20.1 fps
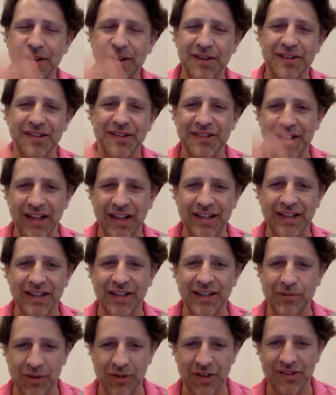does it slightly
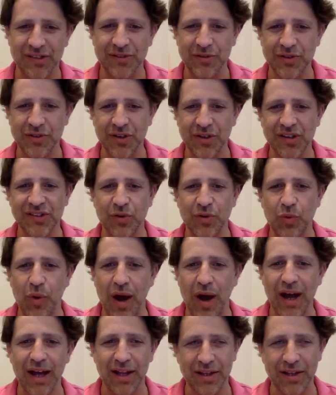differently, so it took us a
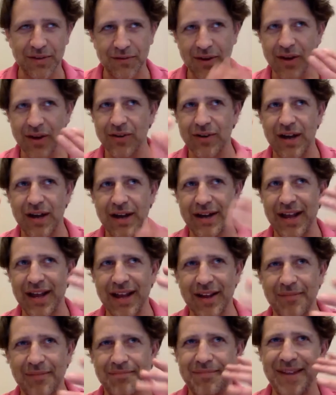while to figure out
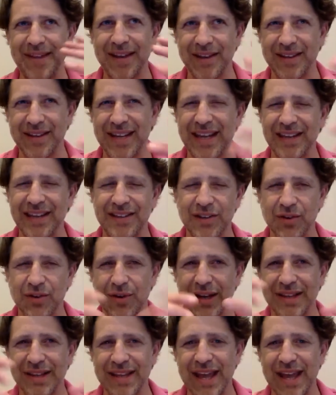how to
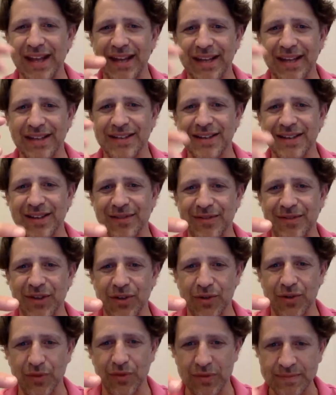integrate that into the
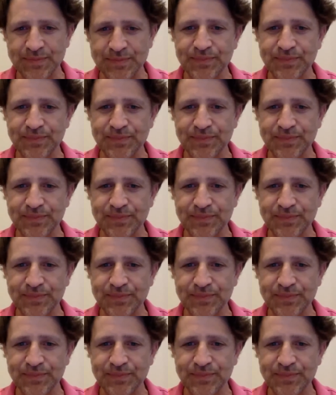view.